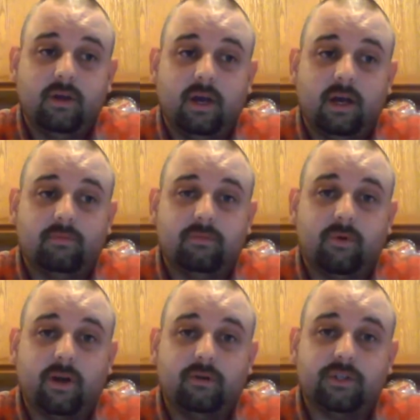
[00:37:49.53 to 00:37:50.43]

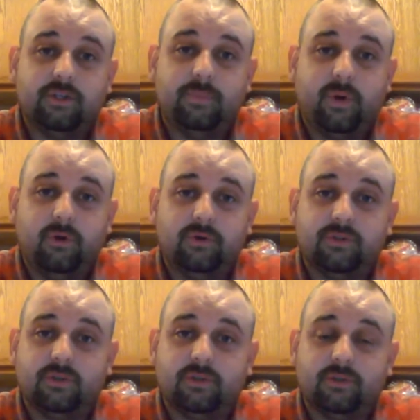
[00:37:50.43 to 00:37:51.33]
why don't you
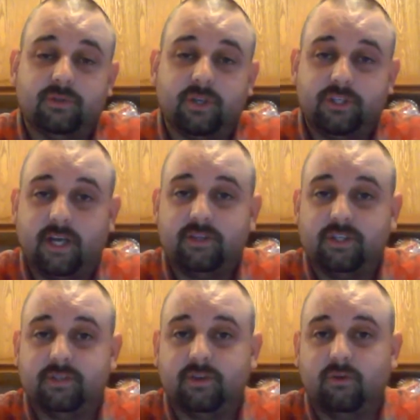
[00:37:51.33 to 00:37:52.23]
post some
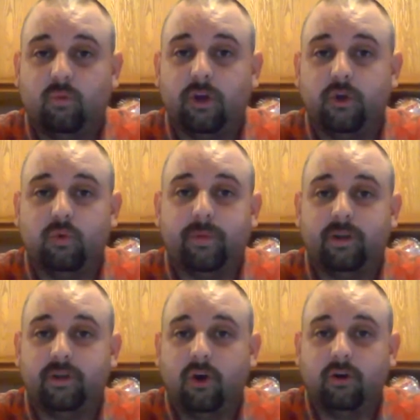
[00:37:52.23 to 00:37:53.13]
suggestions on what you want me
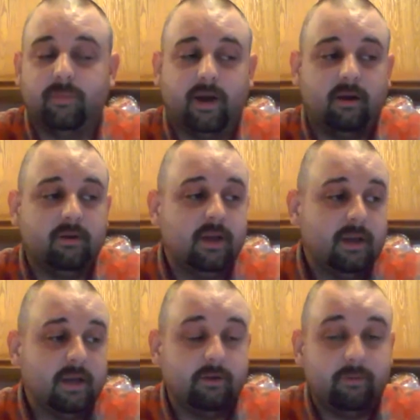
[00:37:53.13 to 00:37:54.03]
to talk about?
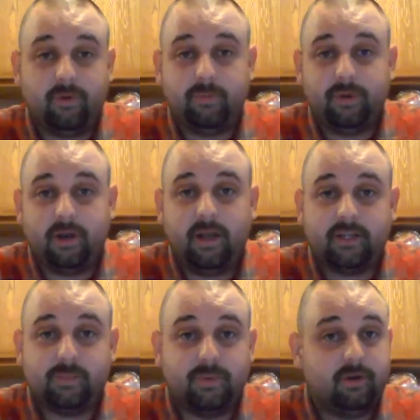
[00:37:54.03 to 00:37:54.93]
Now remember, I'm not an
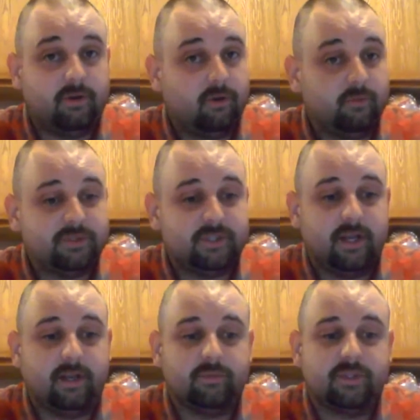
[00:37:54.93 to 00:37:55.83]
expert on
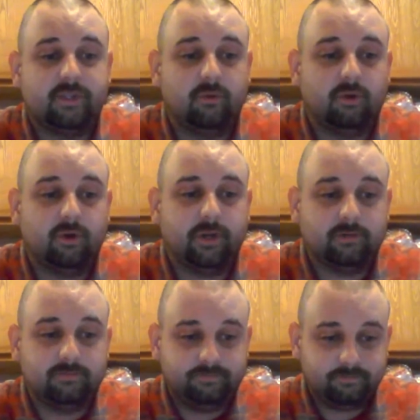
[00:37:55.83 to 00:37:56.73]
homesteading. I'm still learning.
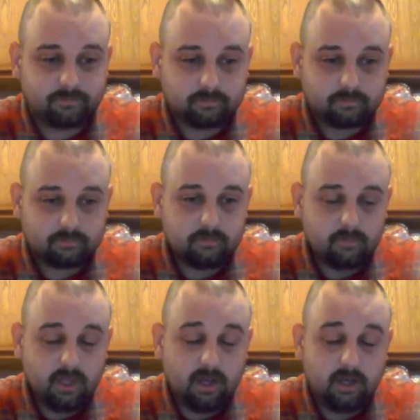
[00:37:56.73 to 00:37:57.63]

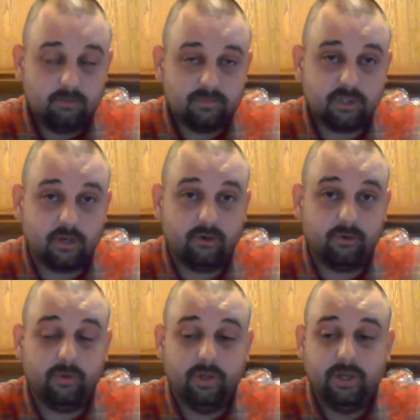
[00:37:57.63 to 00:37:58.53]

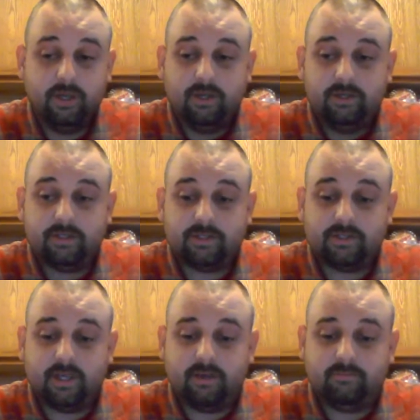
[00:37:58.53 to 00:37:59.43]
So just
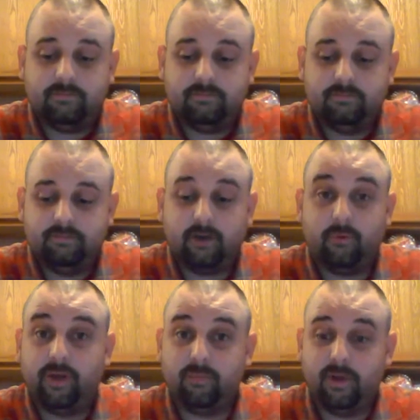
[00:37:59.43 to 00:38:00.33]
bear
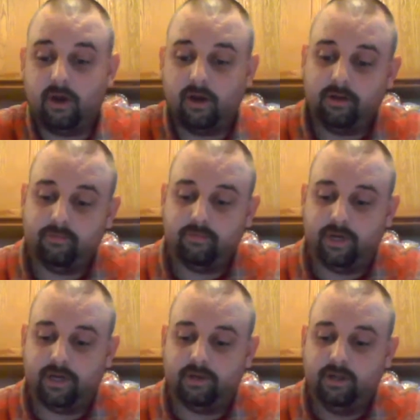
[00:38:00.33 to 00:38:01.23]
with me on it.
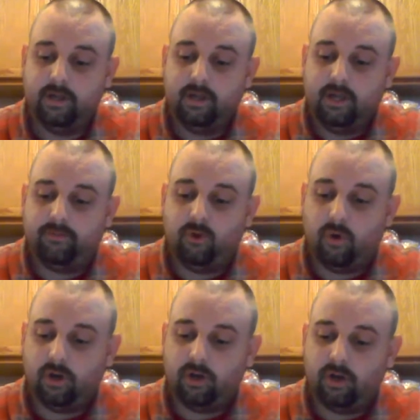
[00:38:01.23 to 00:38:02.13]
But if you
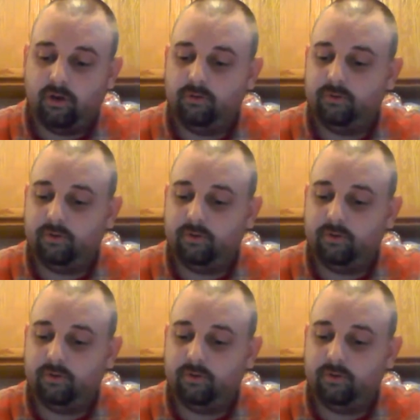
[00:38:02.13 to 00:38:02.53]
want to know,